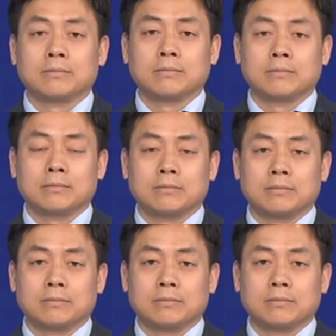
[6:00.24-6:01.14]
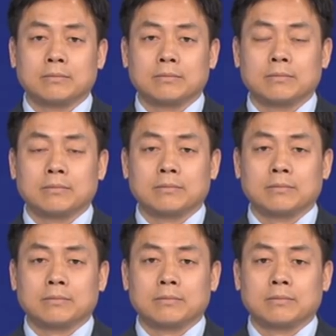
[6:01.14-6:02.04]

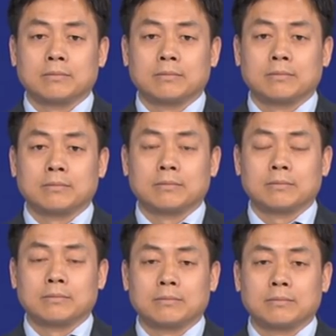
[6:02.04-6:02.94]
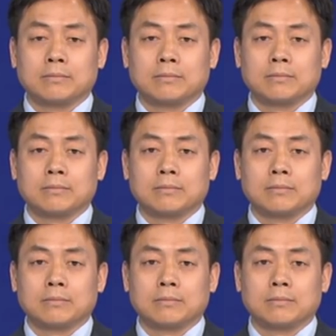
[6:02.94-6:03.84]

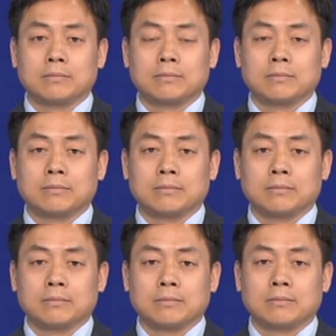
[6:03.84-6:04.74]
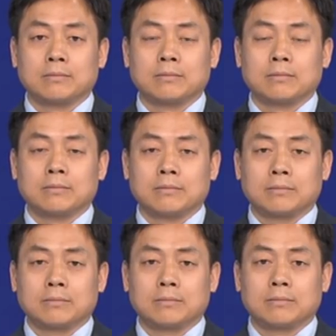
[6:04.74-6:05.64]

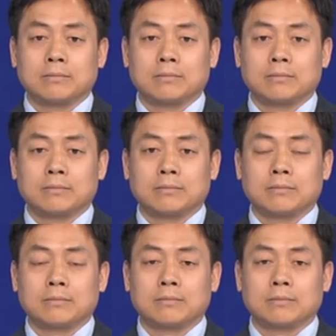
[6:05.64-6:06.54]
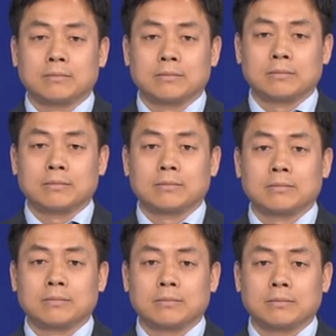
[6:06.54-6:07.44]

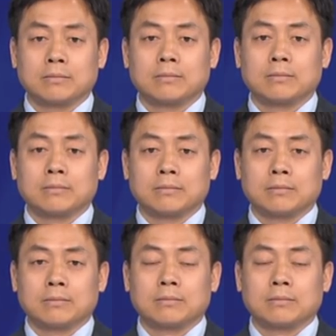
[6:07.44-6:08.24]
[no speech]